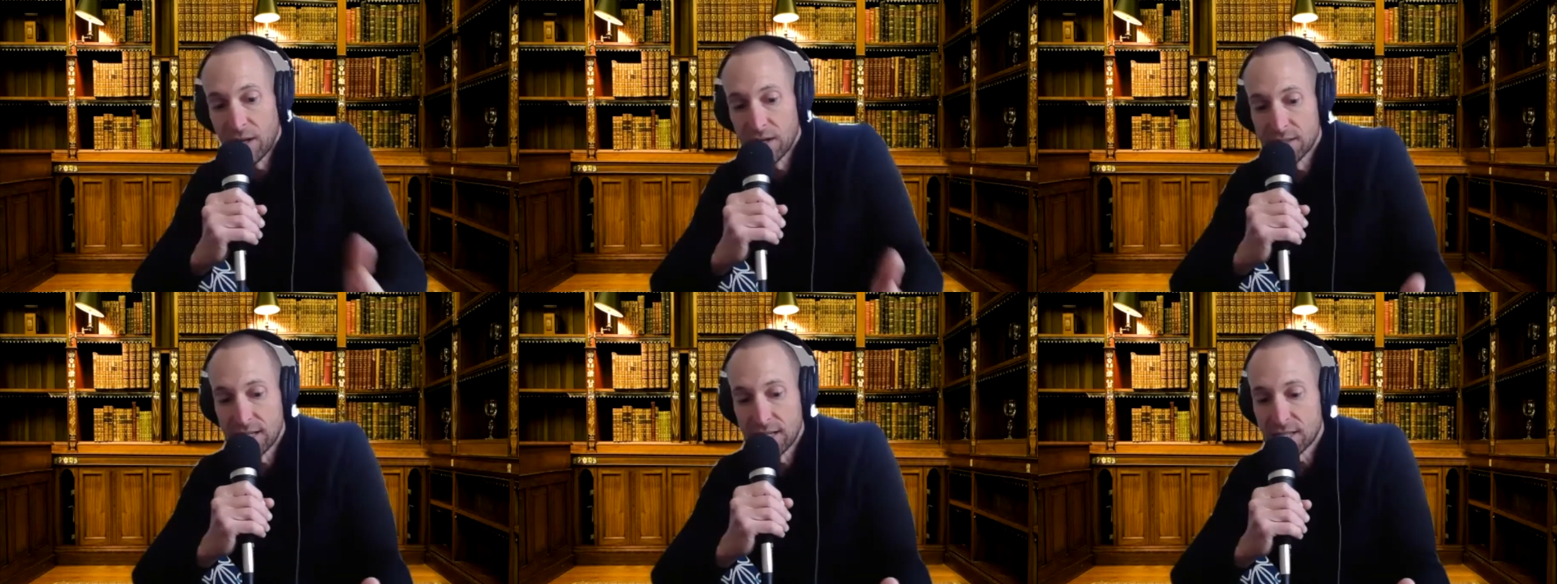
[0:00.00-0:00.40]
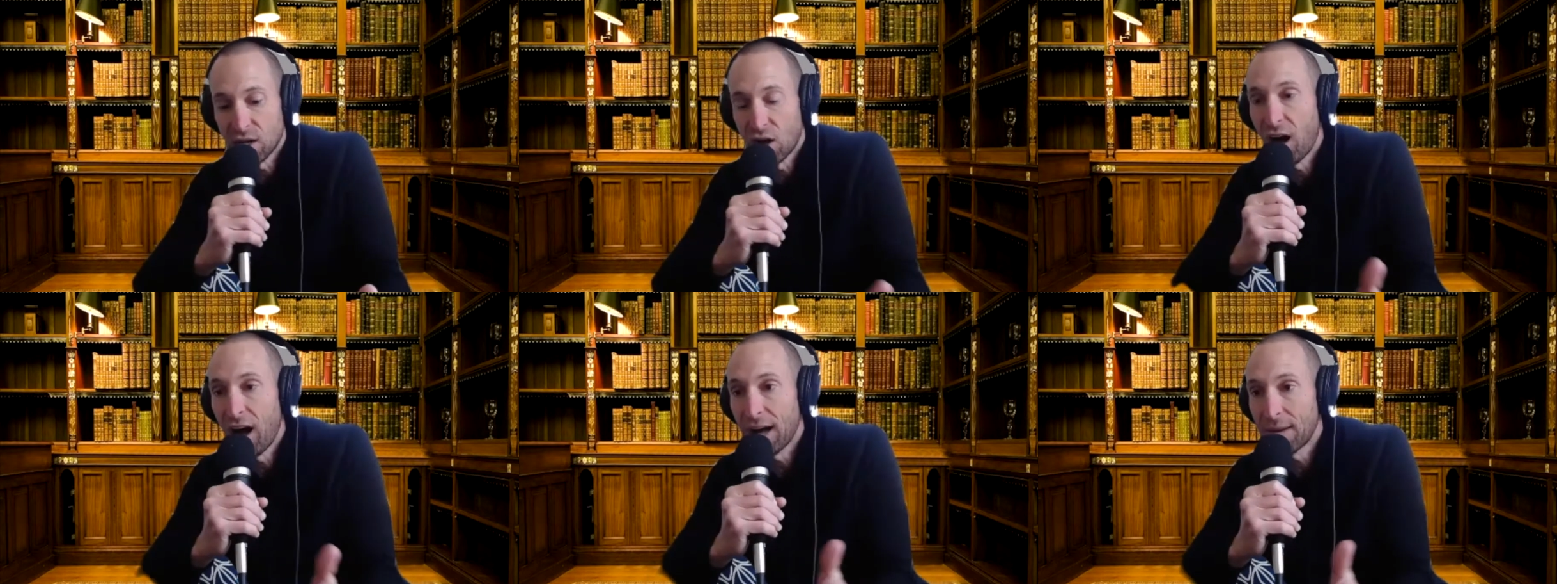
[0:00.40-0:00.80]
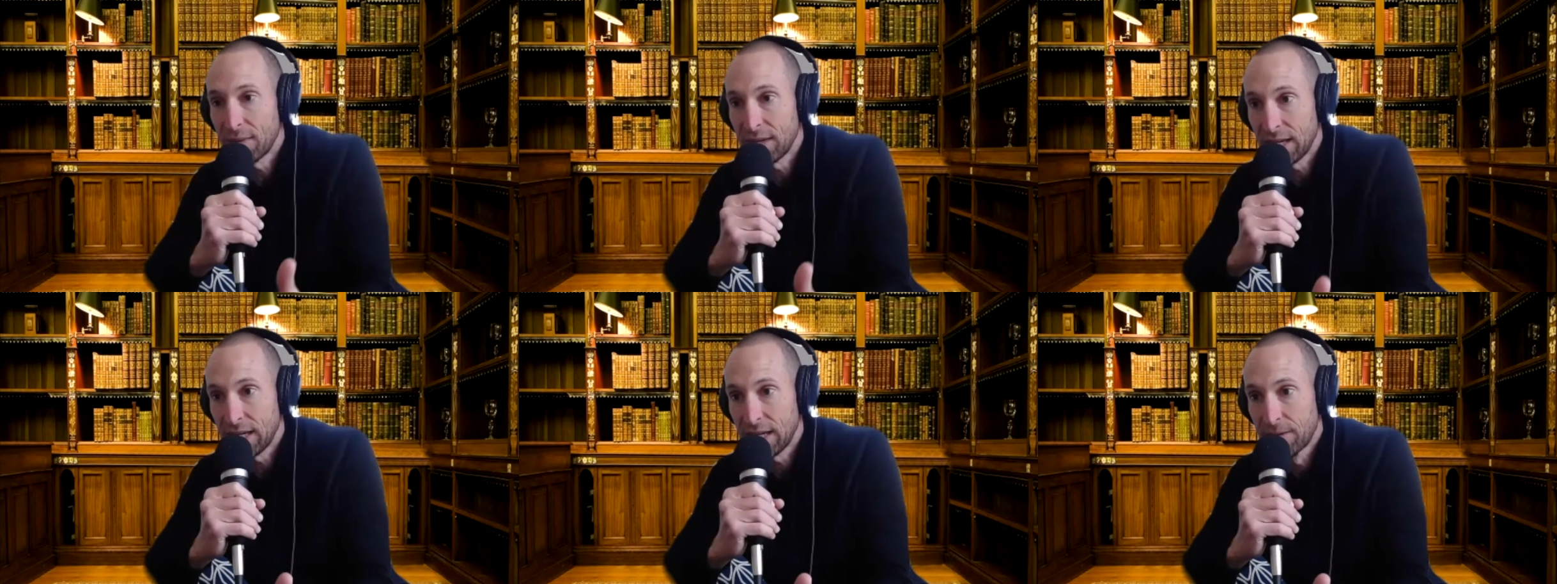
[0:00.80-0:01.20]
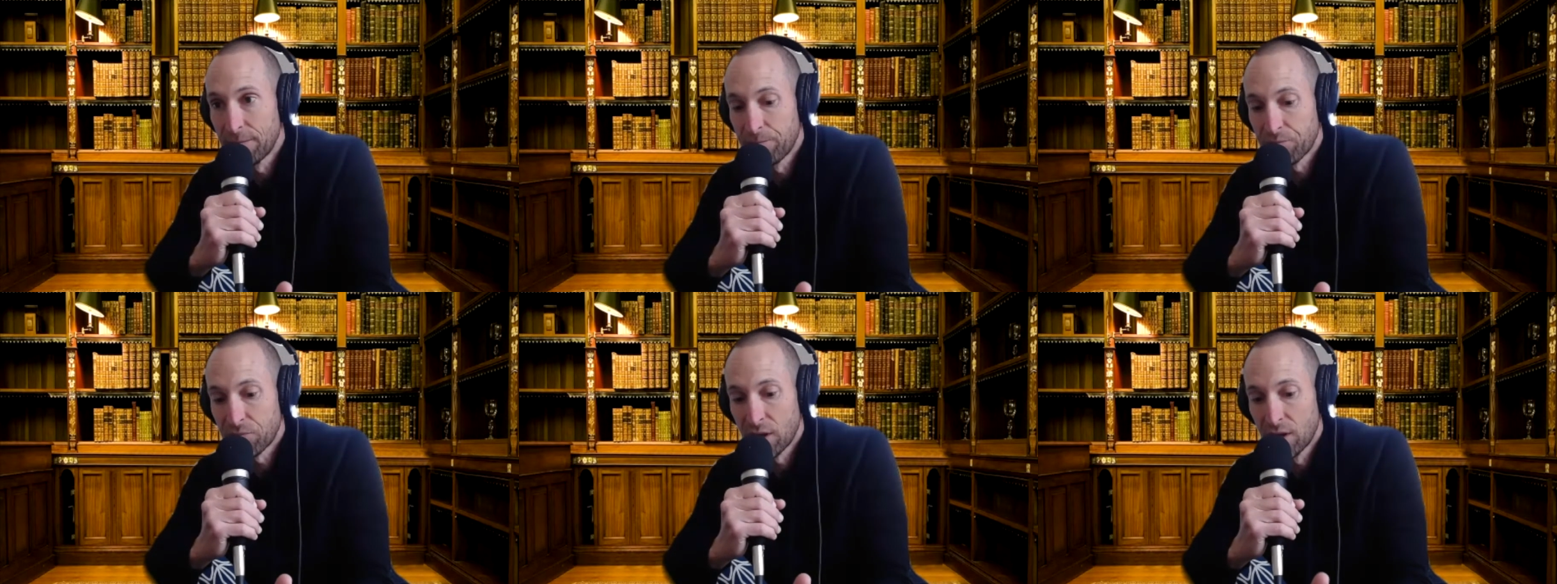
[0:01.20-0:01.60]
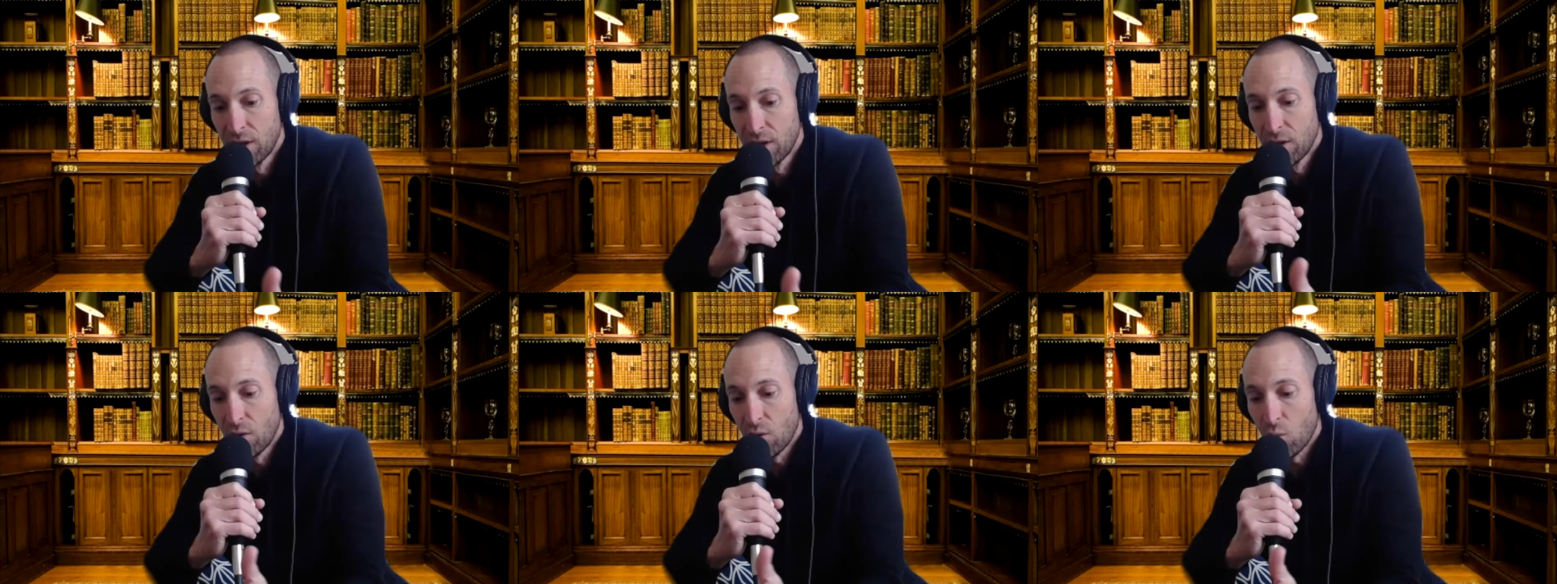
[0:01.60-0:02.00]
it taught me
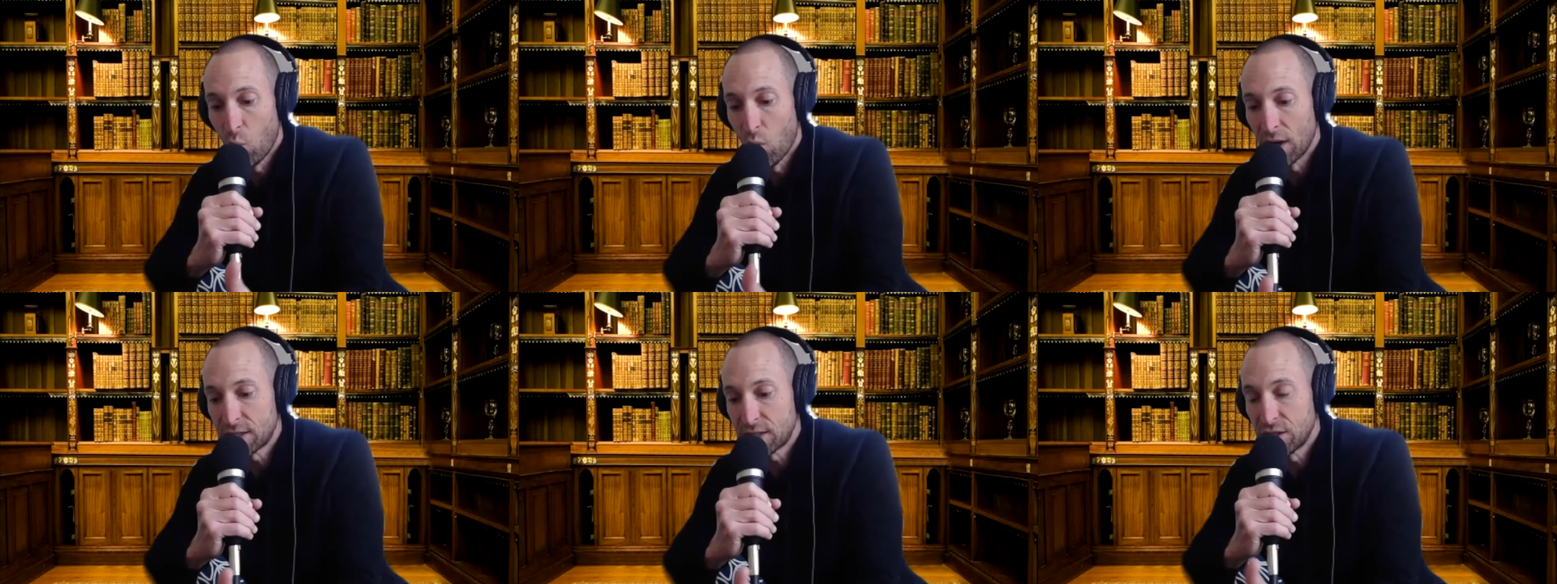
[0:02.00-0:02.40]
what